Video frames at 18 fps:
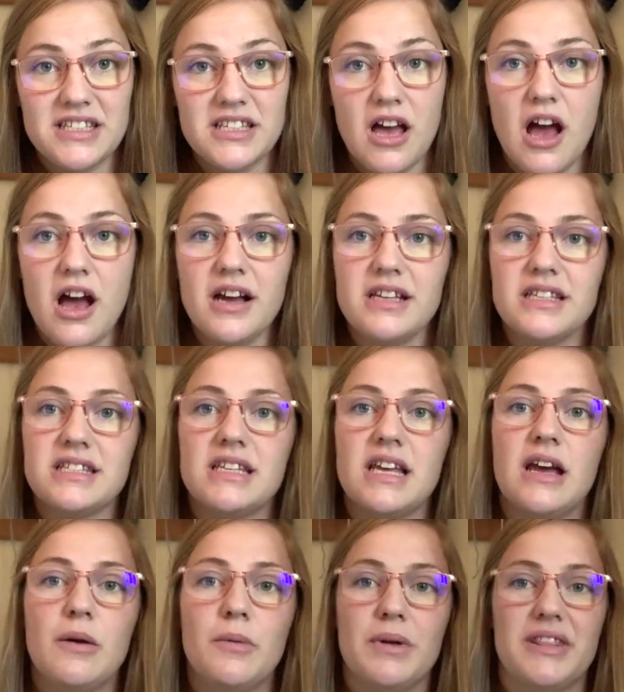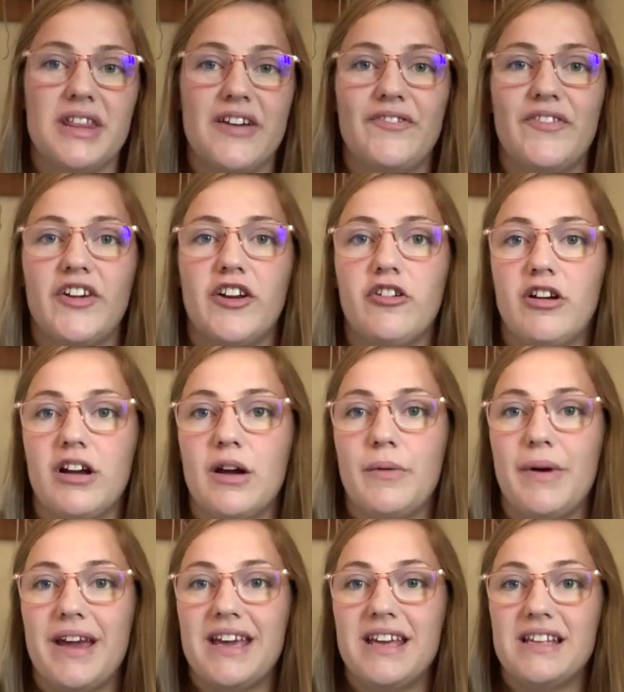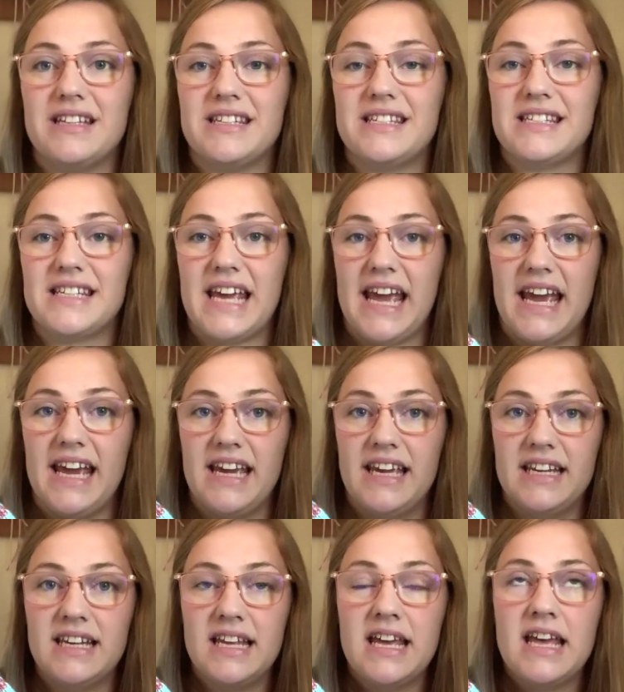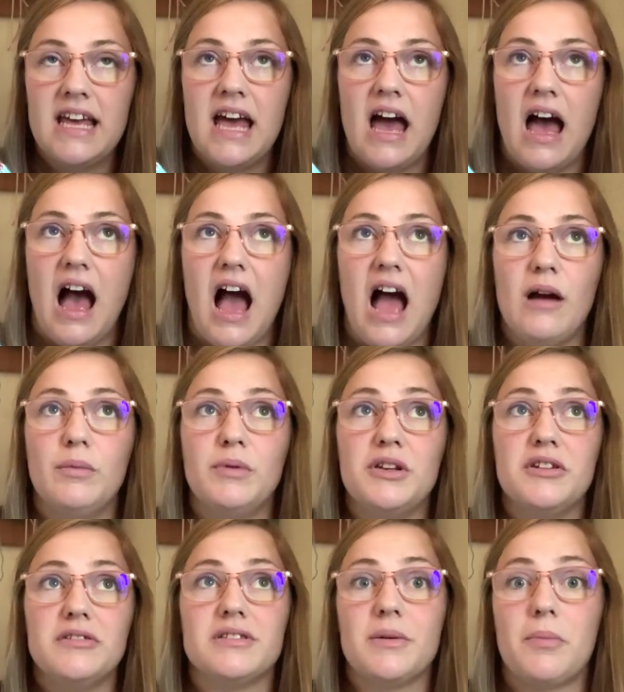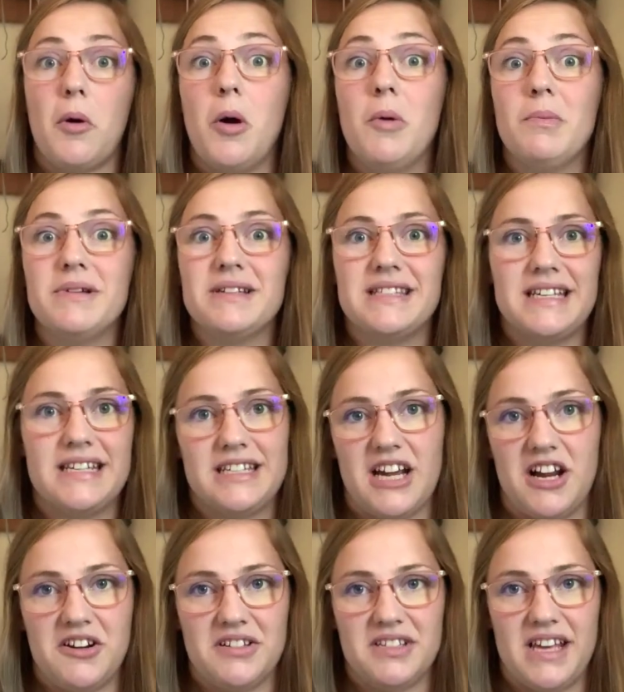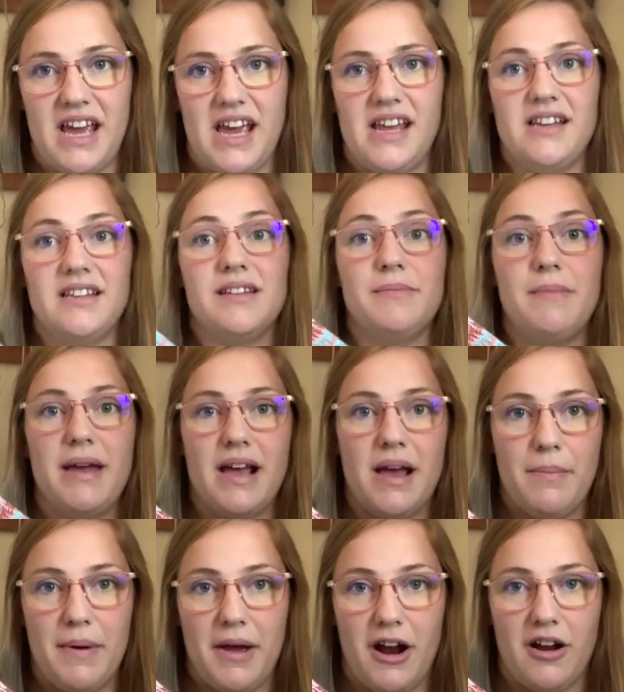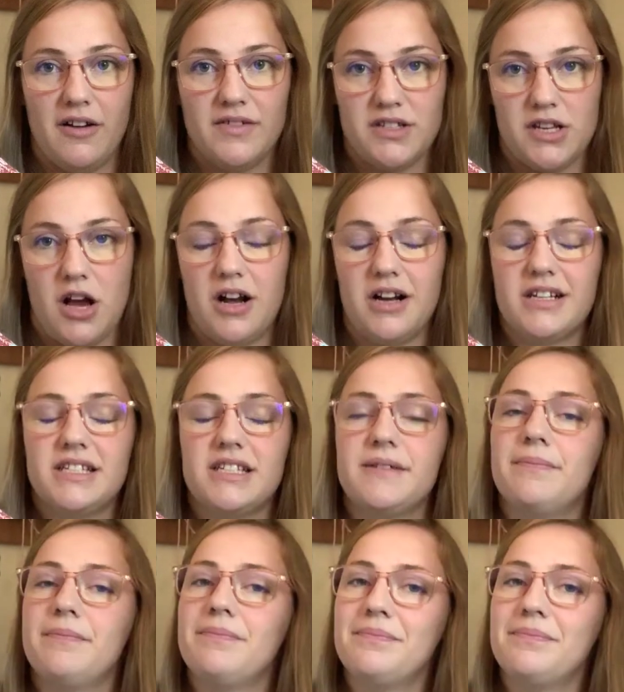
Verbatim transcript: socks with that fingering weight skein, I would use up almost the entire skein to make a pair of socks.